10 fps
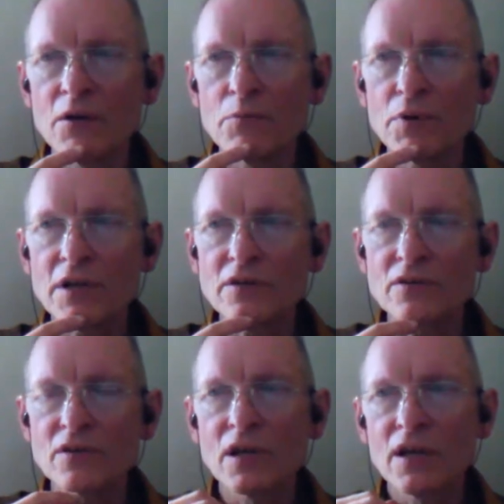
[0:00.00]
but
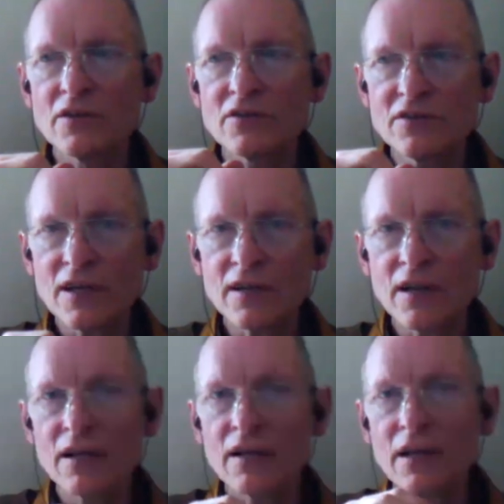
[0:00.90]
it's
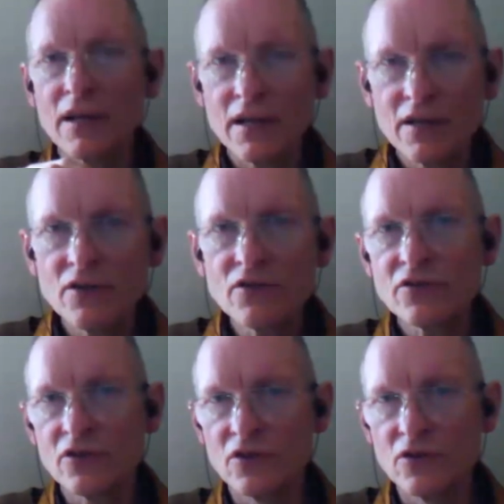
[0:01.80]
settling
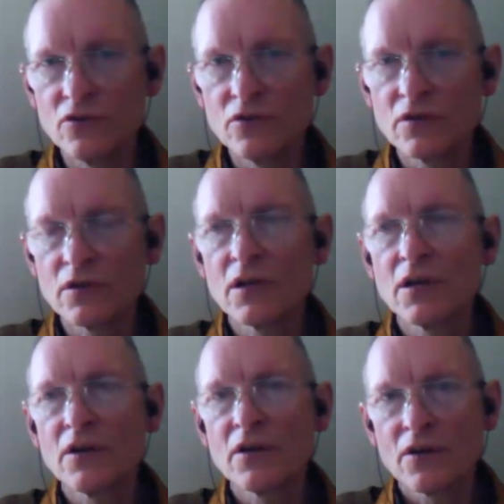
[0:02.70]
into
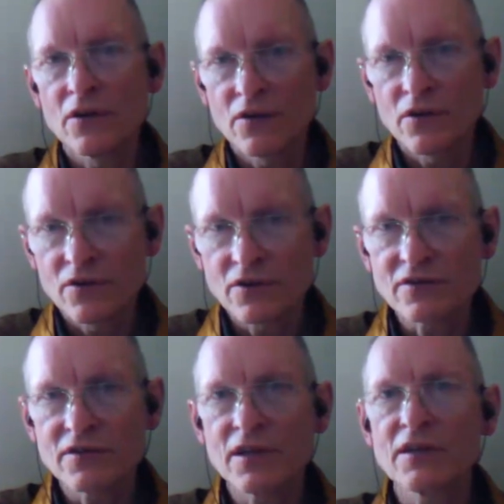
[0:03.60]
the
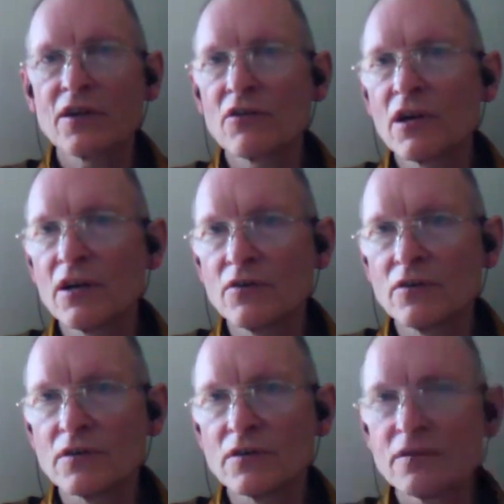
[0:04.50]
steady
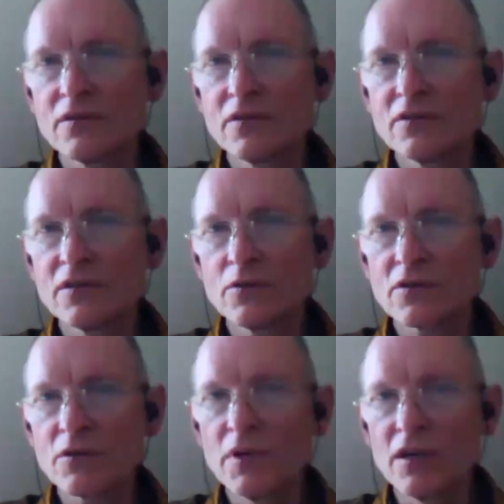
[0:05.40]
ground. You see
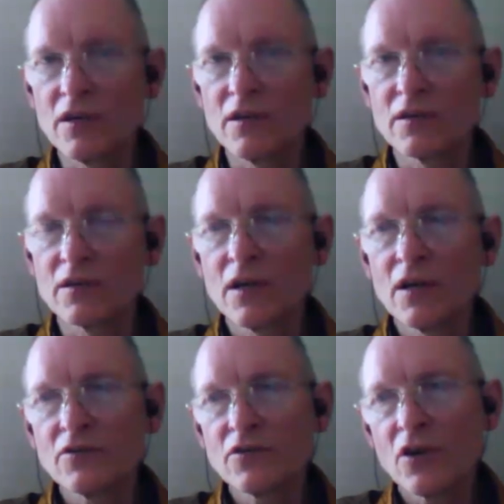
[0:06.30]
what I mean?
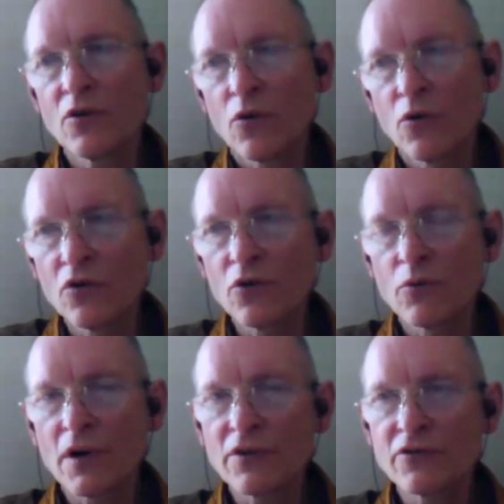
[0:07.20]
So all the
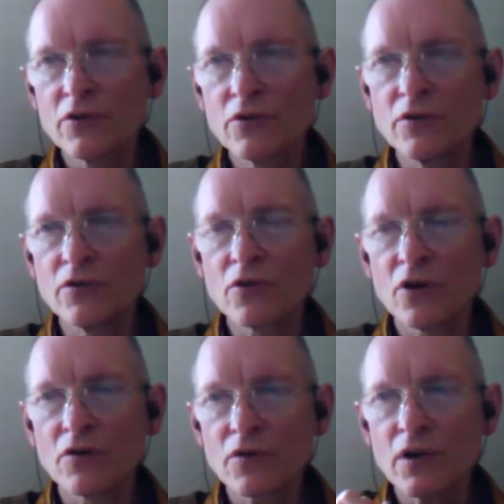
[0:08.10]
way through, you've
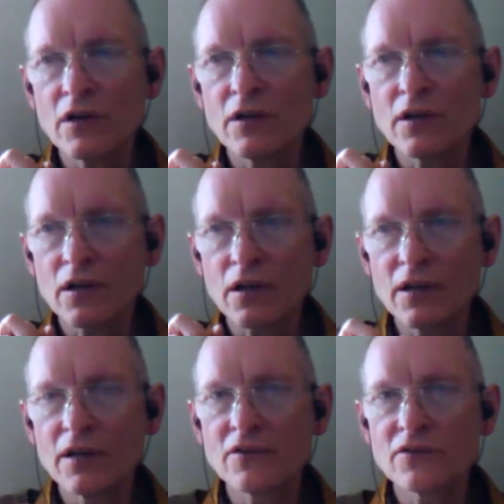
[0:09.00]
got a very
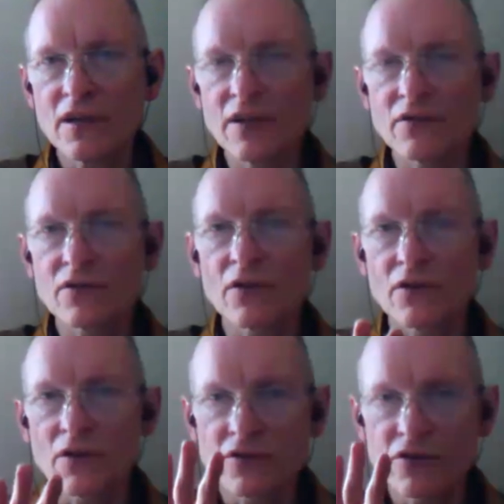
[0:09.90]
clear sense
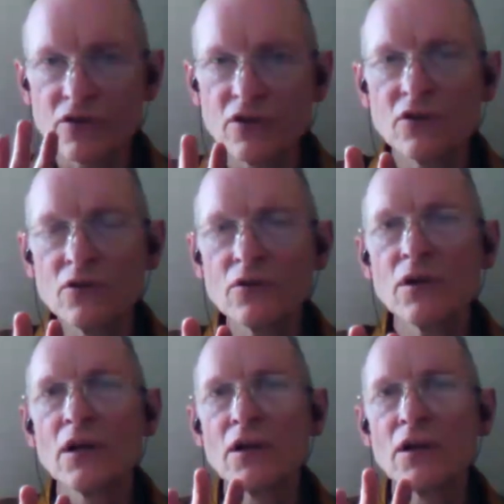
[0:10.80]
that there's you